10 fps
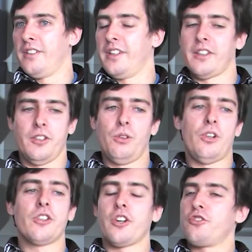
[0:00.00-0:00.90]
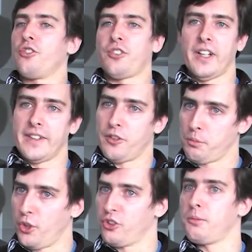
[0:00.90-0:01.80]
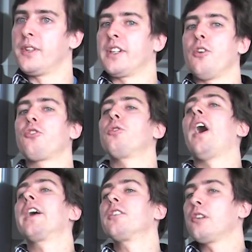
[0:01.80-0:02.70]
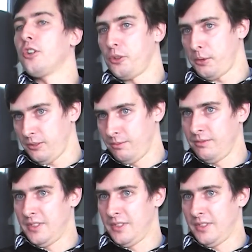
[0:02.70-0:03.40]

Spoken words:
They are no longer just iDisposable, they're also iUnloadable.